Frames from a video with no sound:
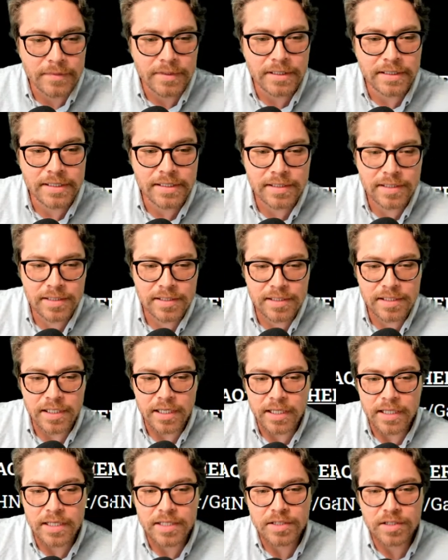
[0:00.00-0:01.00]
Let's see,
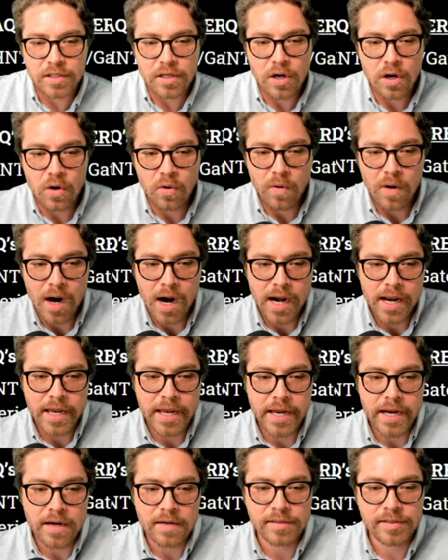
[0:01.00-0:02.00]
let's go right
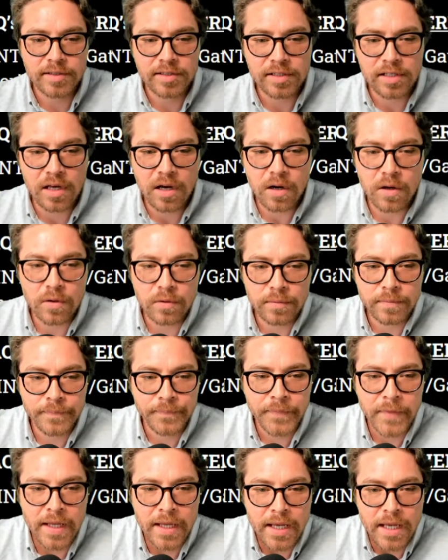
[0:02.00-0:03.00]
here. So,
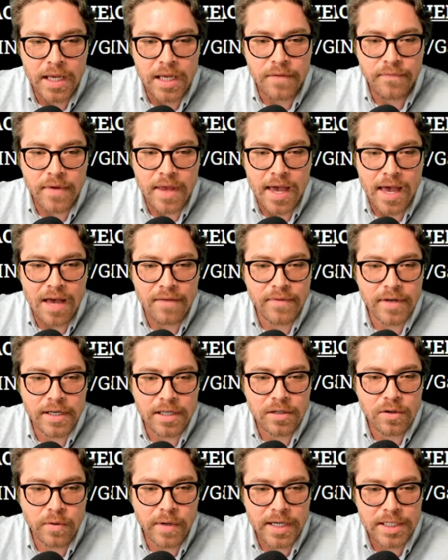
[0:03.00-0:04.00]
if you have any
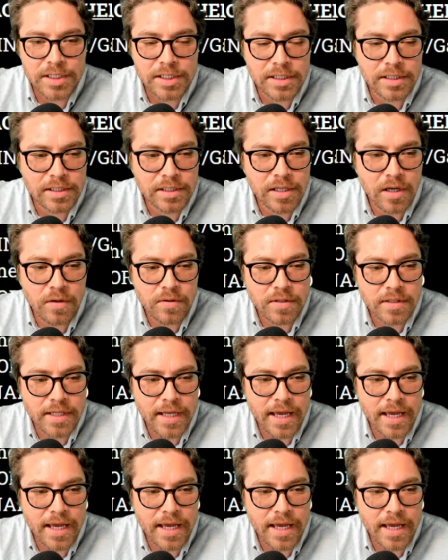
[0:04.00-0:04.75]
questions, go to the